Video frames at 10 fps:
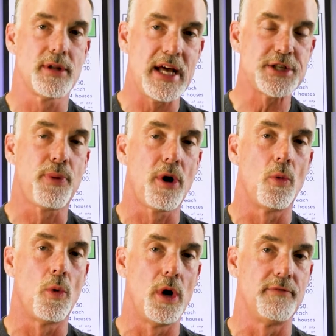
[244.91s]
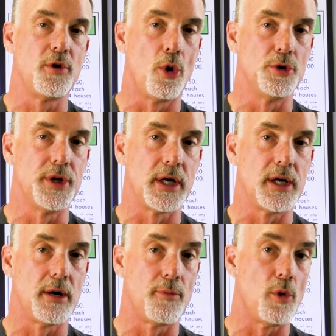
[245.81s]
that's part one of gold nugget
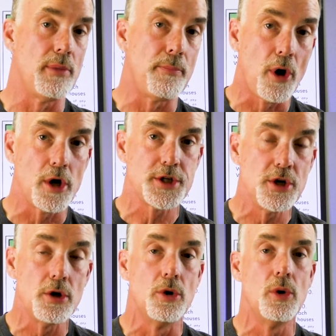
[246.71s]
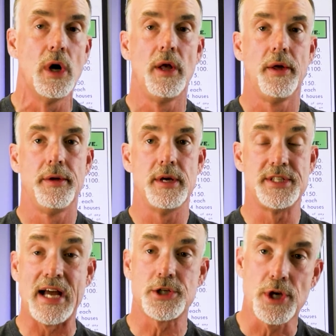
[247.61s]
number one. But part two is
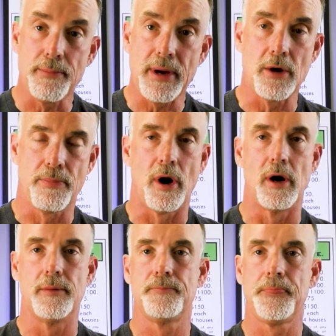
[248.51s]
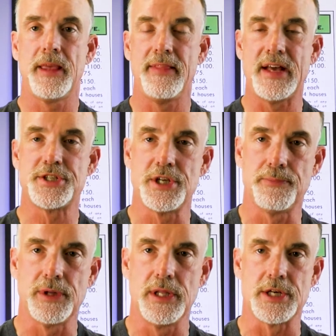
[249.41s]
actually a better part. And that's
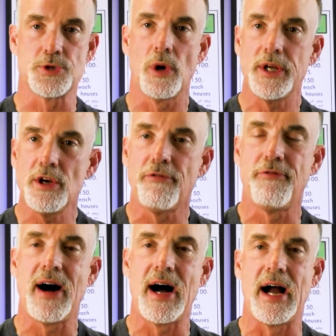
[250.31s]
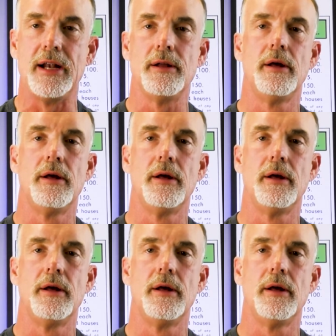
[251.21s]
simply this. What you'll find